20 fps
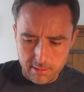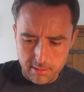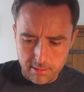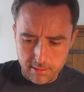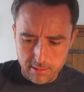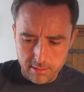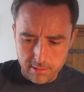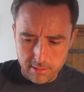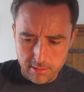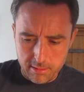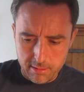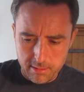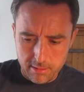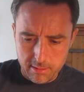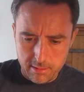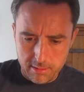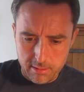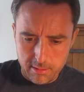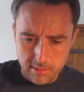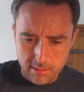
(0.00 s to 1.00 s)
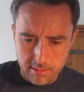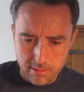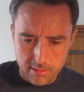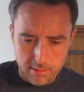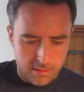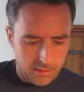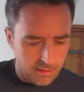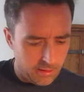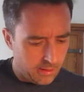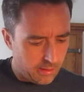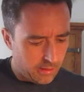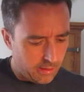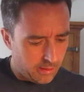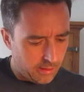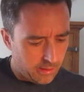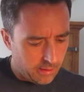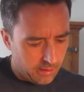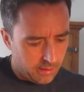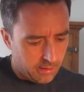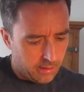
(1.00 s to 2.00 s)

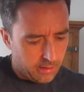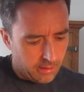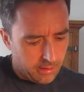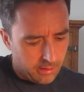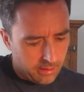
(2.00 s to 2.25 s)
Nothing is said.